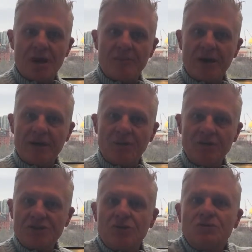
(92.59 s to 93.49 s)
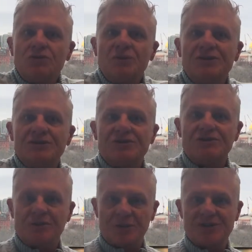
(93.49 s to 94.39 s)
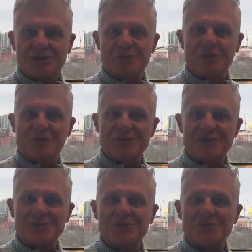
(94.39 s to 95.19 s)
but we just don't do research for research purposes.